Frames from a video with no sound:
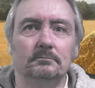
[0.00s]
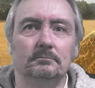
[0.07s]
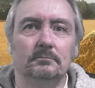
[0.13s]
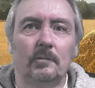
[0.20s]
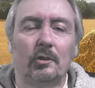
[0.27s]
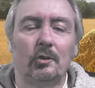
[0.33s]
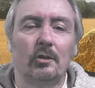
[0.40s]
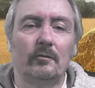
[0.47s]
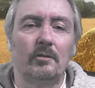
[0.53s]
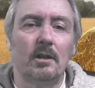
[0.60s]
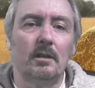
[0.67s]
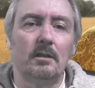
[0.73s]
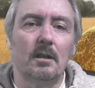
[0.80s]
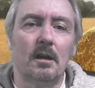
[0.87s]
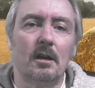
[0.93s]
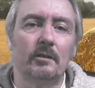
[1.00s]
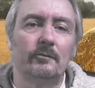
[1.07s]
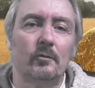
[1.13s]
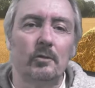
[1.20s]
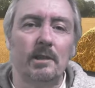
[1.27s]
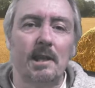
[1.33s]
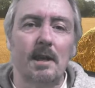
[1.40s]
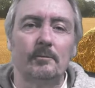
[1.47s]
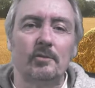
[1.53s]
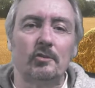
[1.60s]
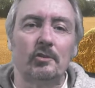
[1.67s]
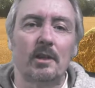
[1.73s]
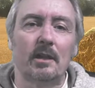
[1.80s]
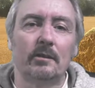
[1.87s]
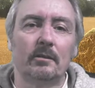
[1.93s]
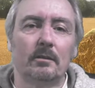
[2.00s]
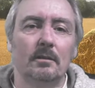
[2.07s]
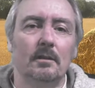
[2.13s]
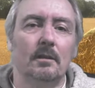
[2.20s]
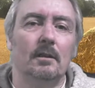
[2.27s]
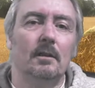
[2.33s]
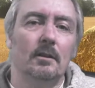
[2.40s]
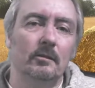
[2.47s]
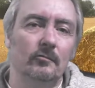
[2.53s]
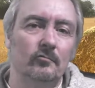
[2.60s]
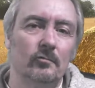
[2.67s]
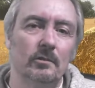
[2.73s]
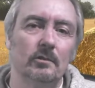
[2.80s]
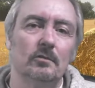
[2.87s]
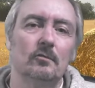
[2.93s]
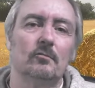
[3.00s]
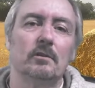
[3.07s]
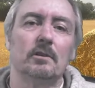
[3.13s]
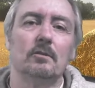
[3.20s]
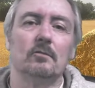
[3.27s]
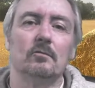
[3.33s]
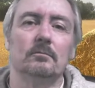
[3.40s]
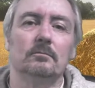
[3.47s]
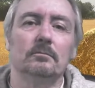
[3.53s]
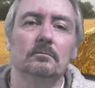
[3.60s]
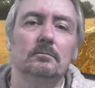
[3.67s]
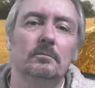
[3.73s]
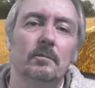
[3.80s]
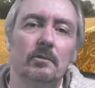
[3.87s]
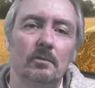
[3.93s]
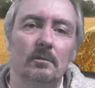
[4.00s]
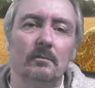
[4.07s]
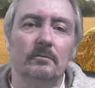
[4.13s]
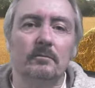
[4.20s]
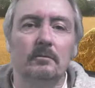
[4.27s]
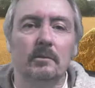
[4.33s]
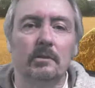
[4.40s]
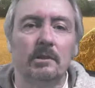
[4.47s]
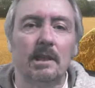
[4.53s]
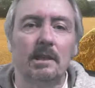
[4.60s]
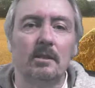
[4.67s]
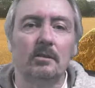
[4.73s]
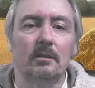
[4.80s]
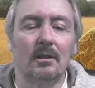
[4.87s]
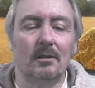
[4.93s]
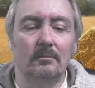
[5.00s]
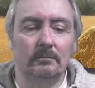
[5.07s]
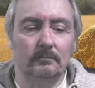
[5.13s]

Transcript: 200 or 300 yards before you get up to chest. It's a real sort of steady slope.